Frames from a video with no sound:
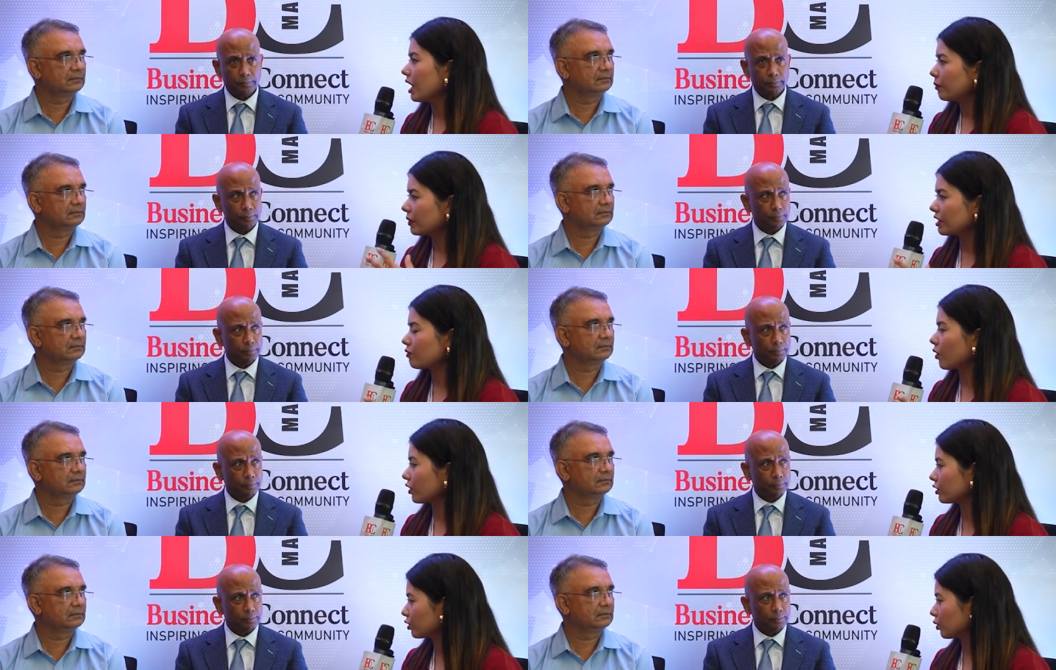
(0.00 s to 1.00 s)
Speaker 1: please
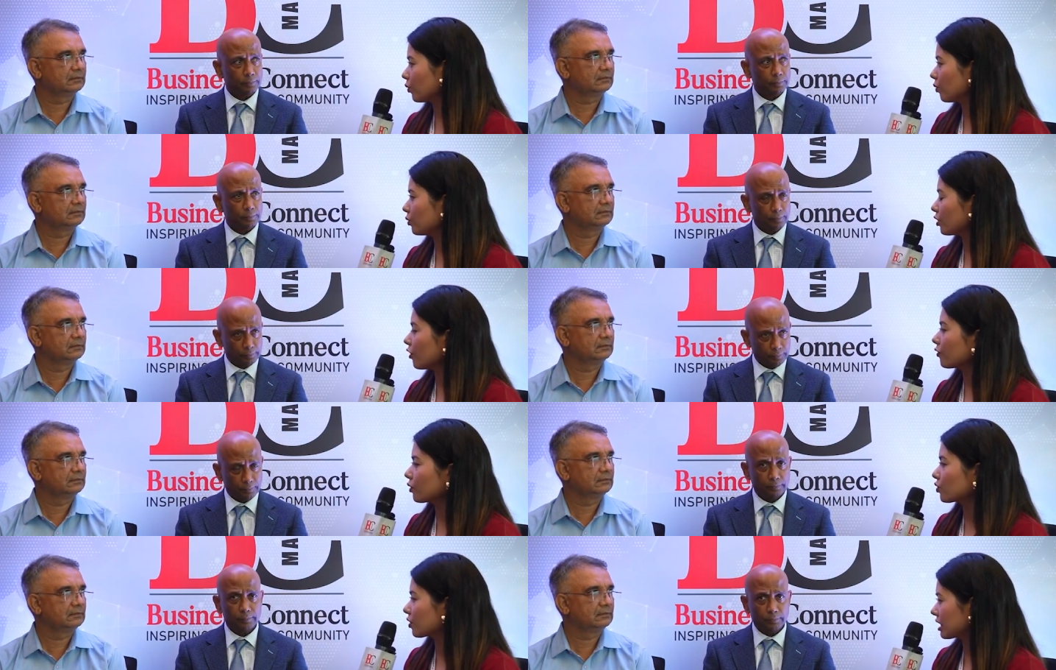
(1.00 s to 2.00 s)
walk us through your
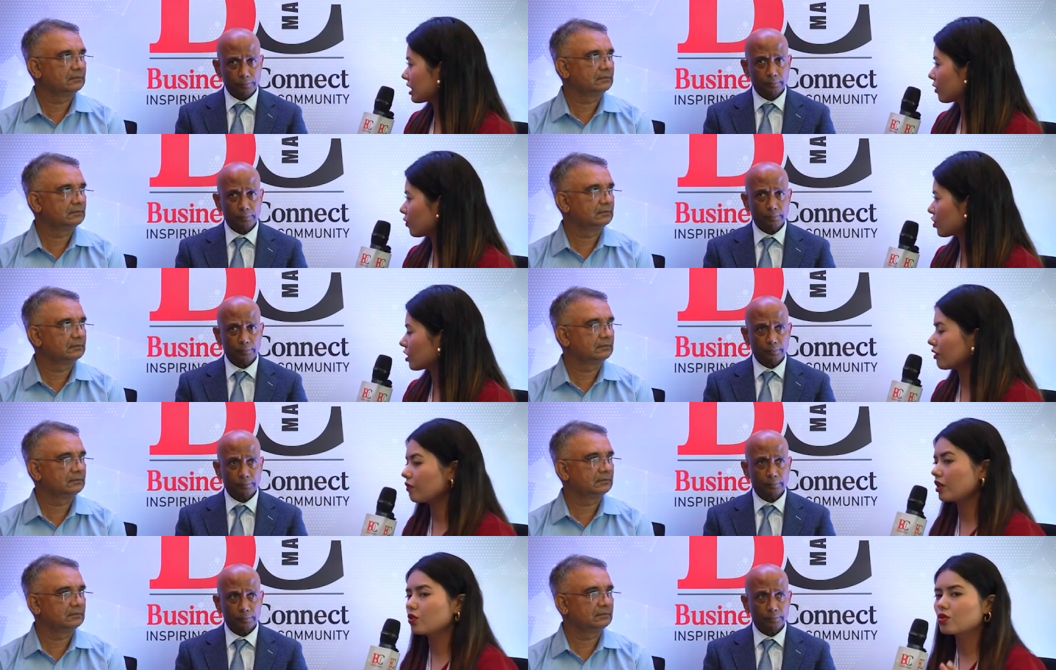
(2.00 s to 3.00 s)
futuristic vision, and
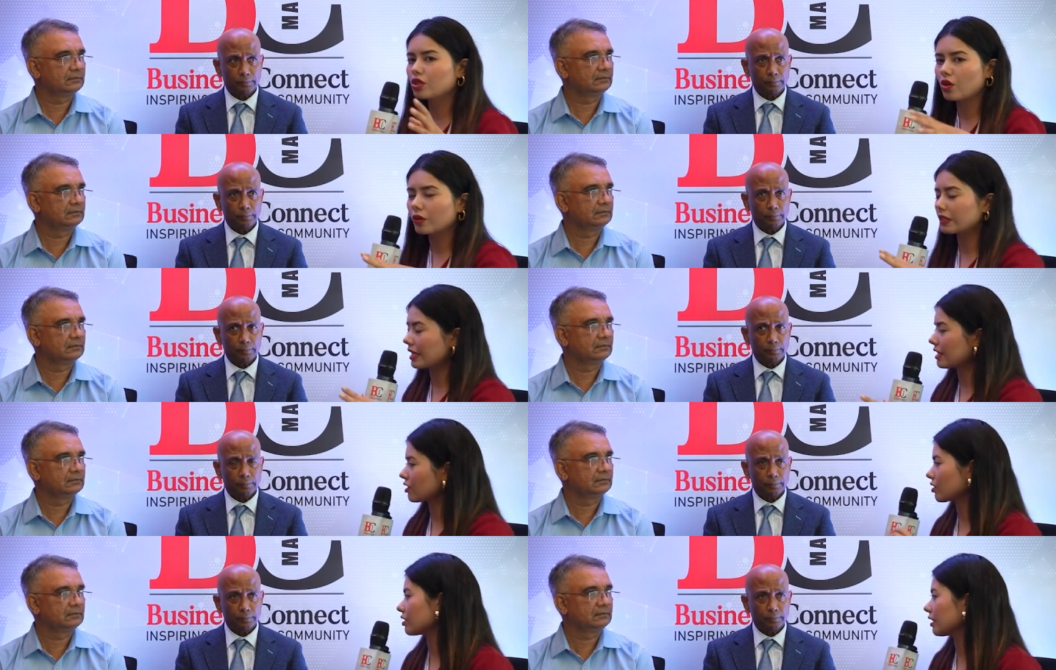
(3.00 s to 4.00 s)
where do you see your
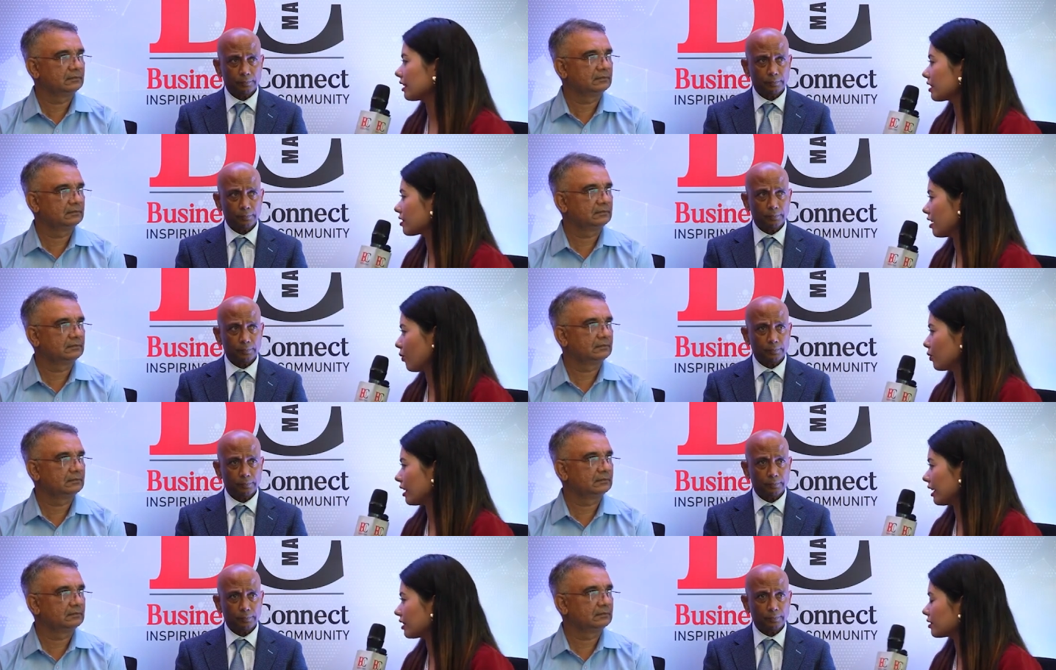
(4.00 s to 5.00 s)
organization 10 years down the
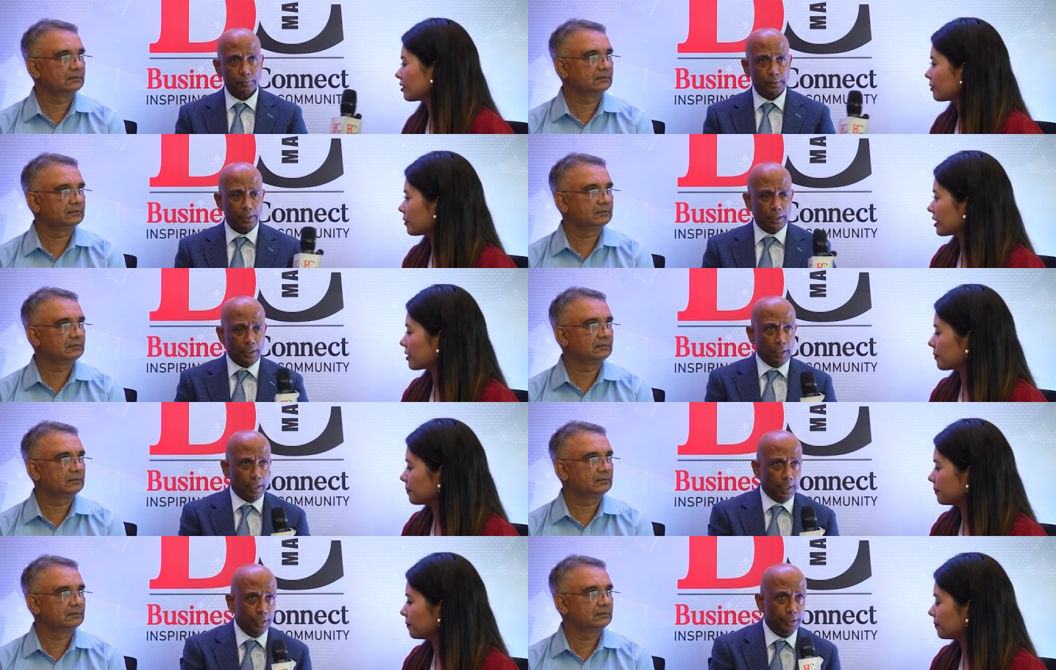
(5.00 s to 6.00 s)
line?
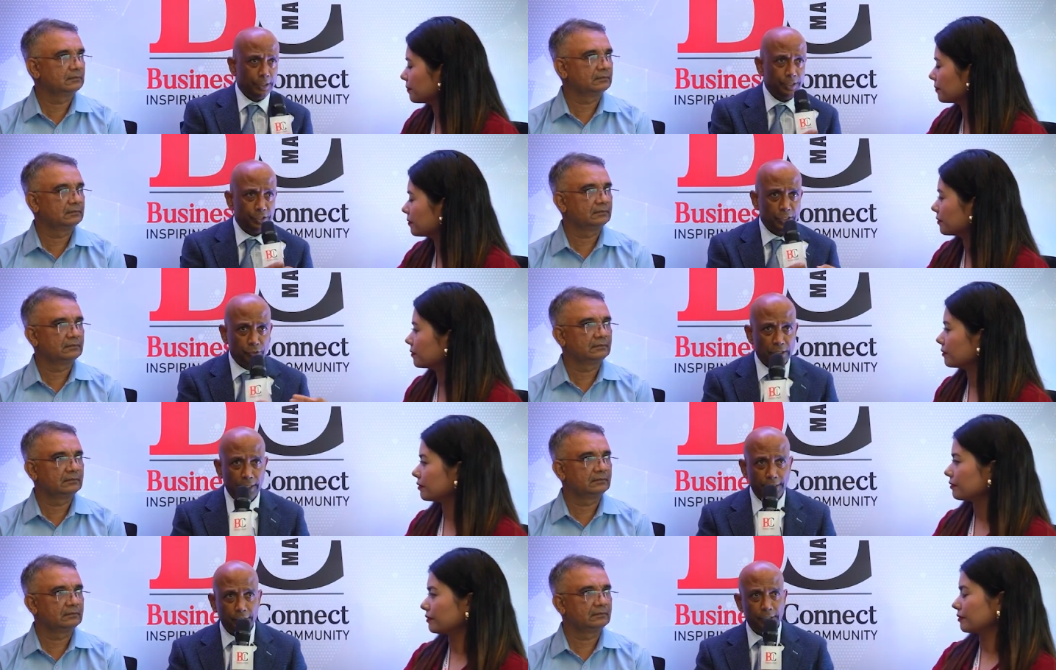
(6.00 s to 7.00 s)
Speaker 2: 10 years down the
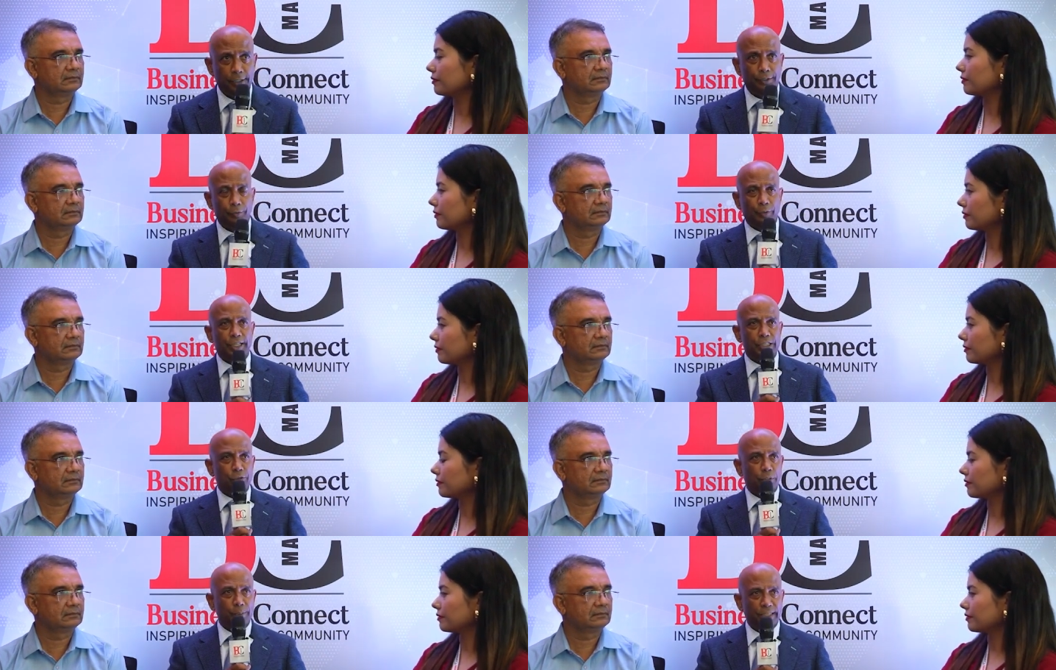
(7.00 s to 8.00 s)
line,
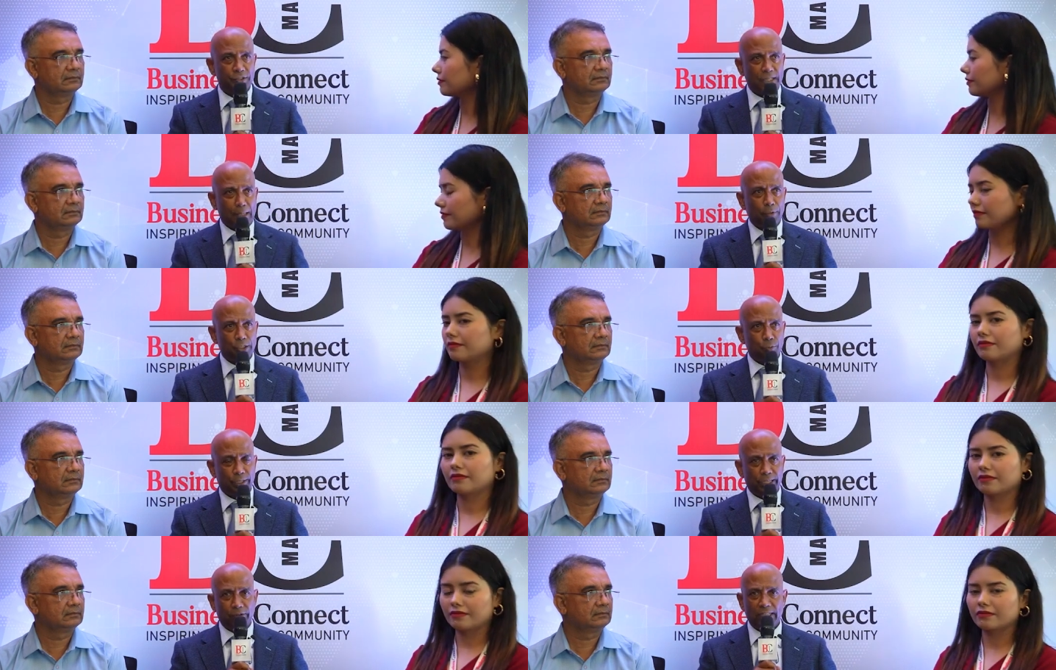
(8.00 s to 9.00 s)
Reach will be established,
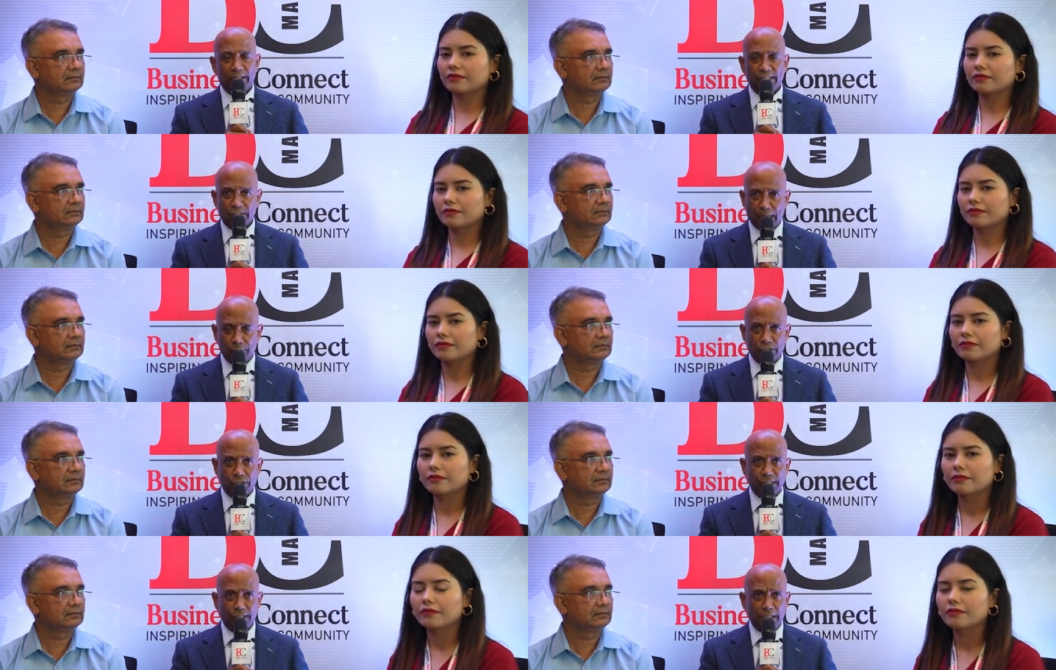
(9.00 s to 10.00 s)
very well
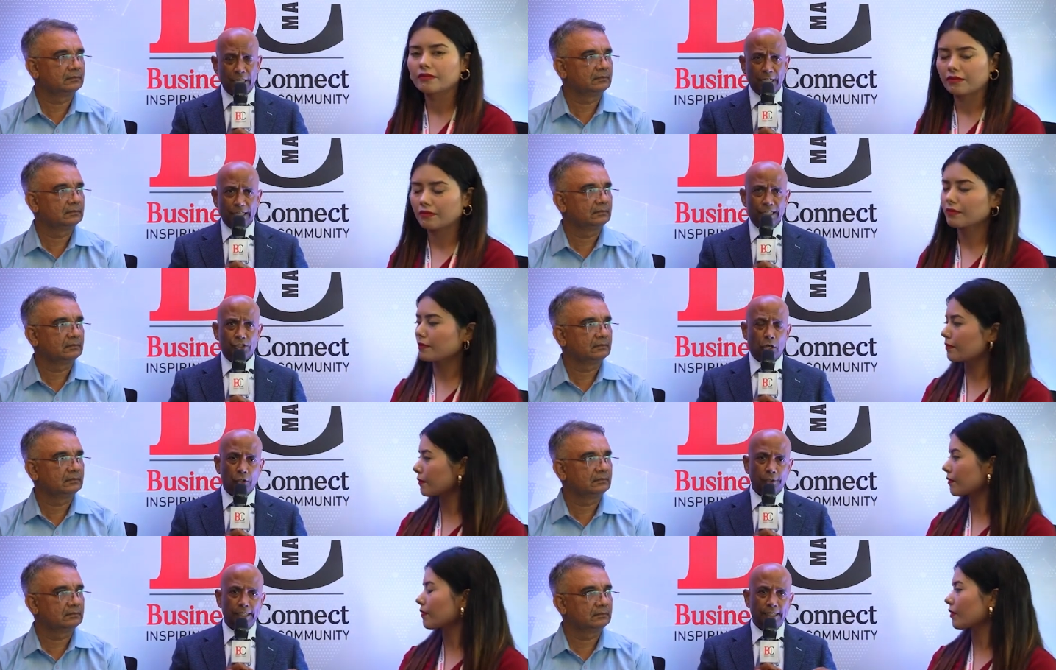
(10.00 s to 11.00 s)
established here. It is not
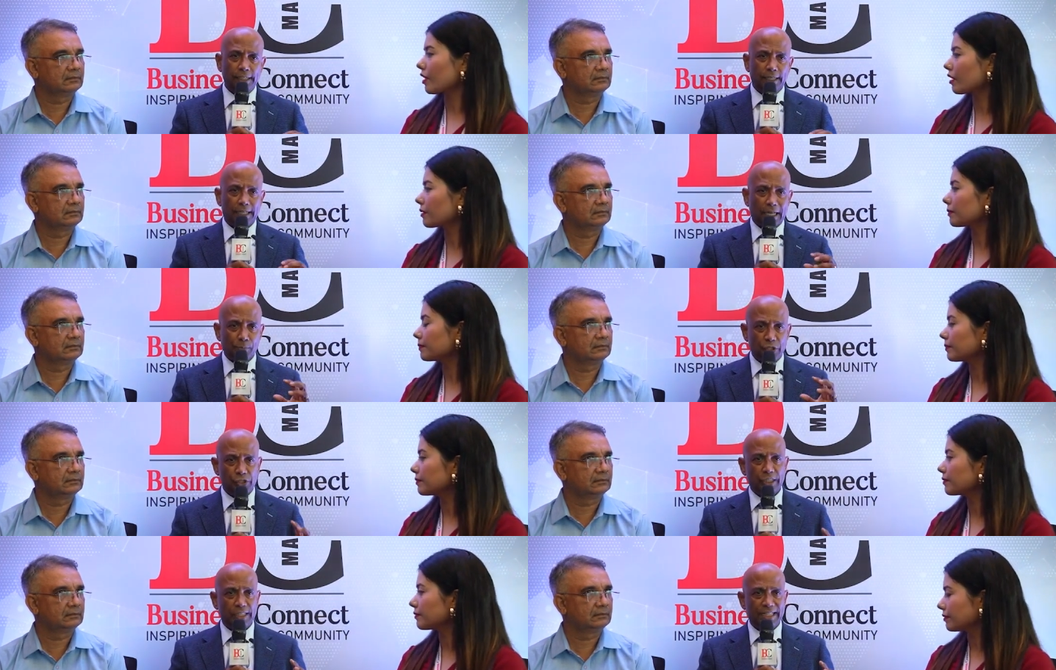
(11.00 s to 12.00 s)
only a commercial